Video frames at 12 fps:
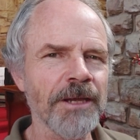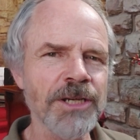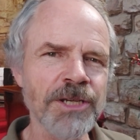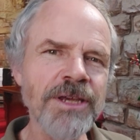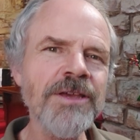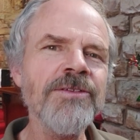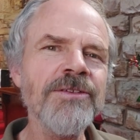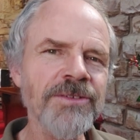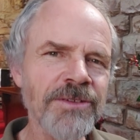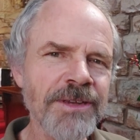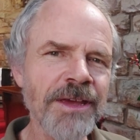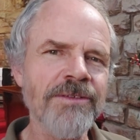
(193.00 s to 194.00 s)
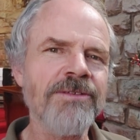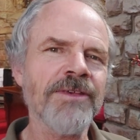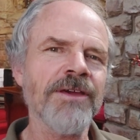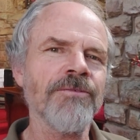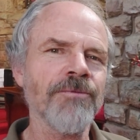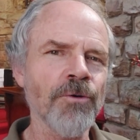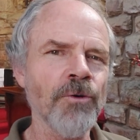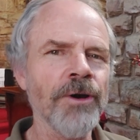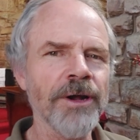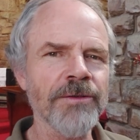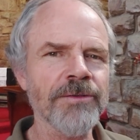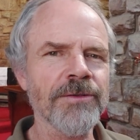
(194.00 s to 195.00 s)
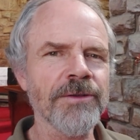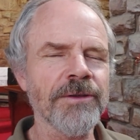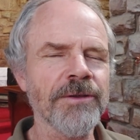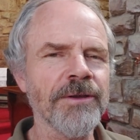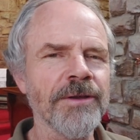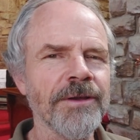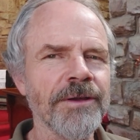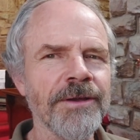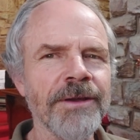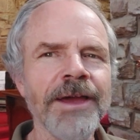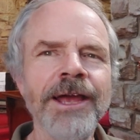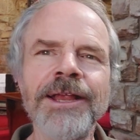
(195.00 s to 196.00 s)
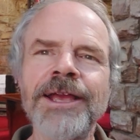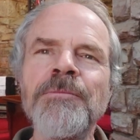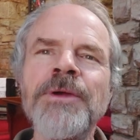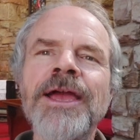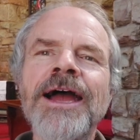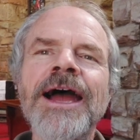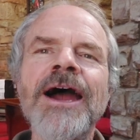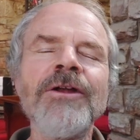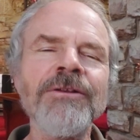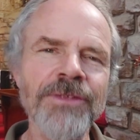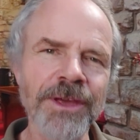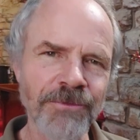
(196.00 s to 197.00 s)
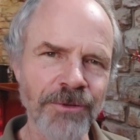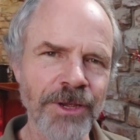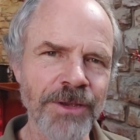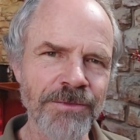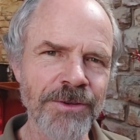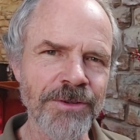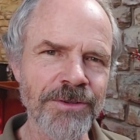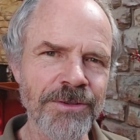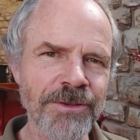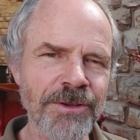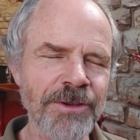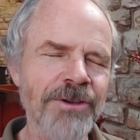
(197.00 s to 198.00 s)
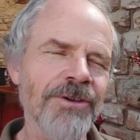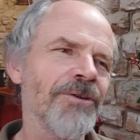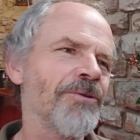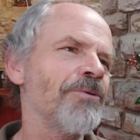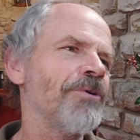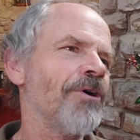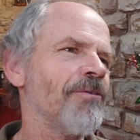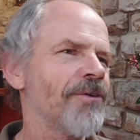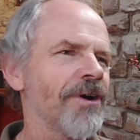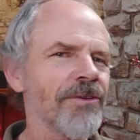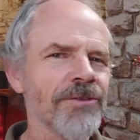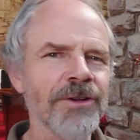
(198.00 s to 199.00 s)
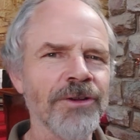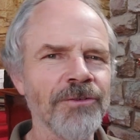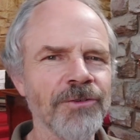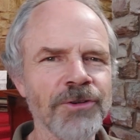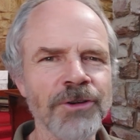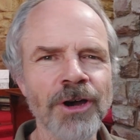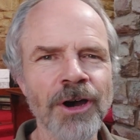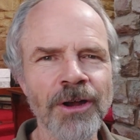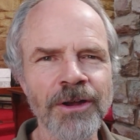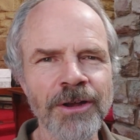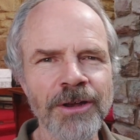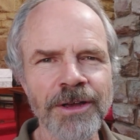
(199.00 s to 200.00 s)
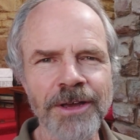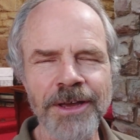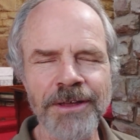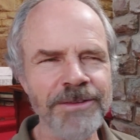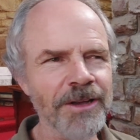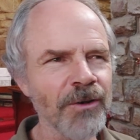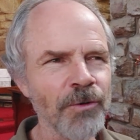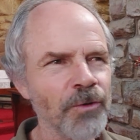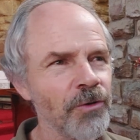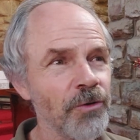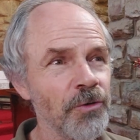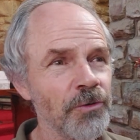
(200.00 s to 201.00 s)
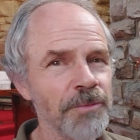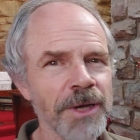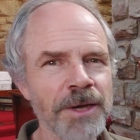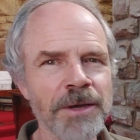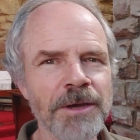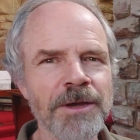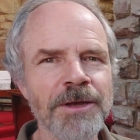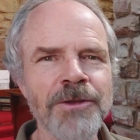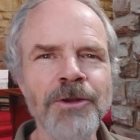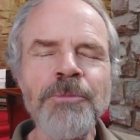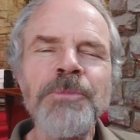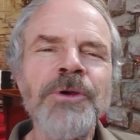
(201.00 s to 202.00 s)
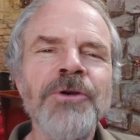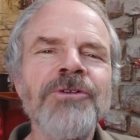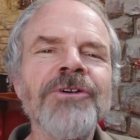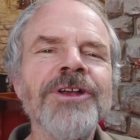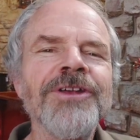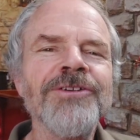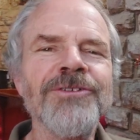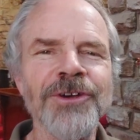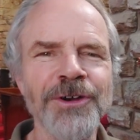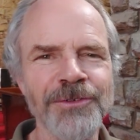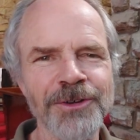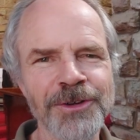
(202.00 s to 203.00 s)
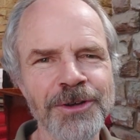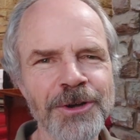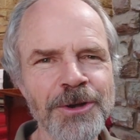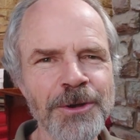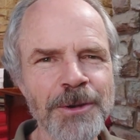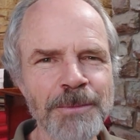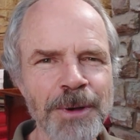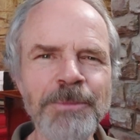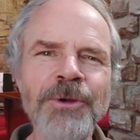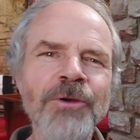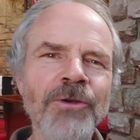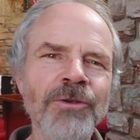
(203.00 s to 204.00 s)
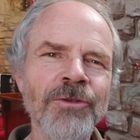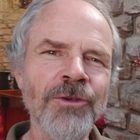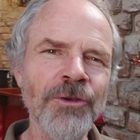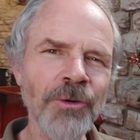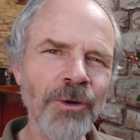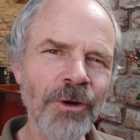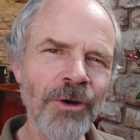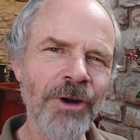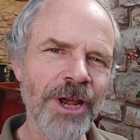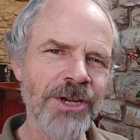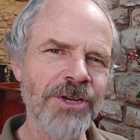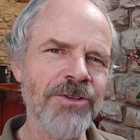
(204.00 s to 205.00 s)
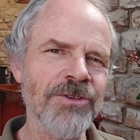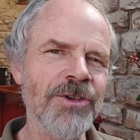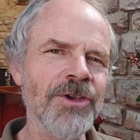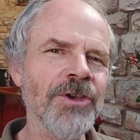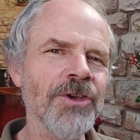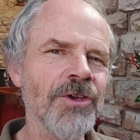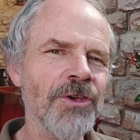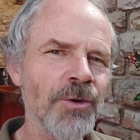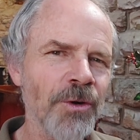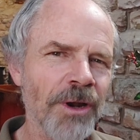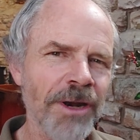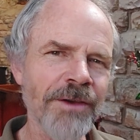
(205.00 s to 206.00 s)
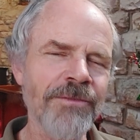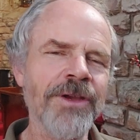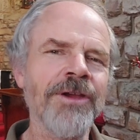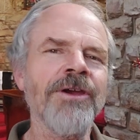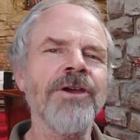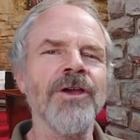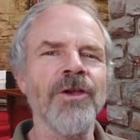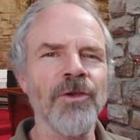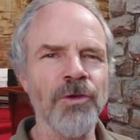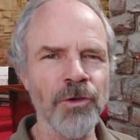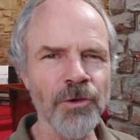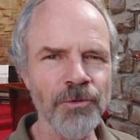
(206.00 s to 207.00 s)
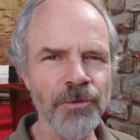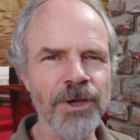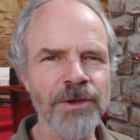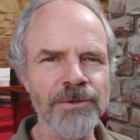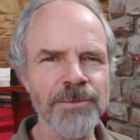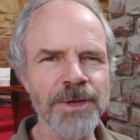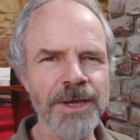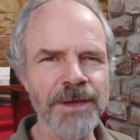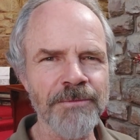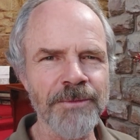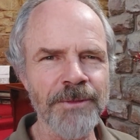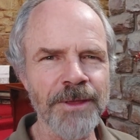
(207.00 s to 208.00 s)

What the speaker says: Jesus does that for us. And coming out of that forgiveness, we offer ourselves to God and say, Lord, use me, not because I deserve it, but because you are gracious, you are loving, you've forgiven me,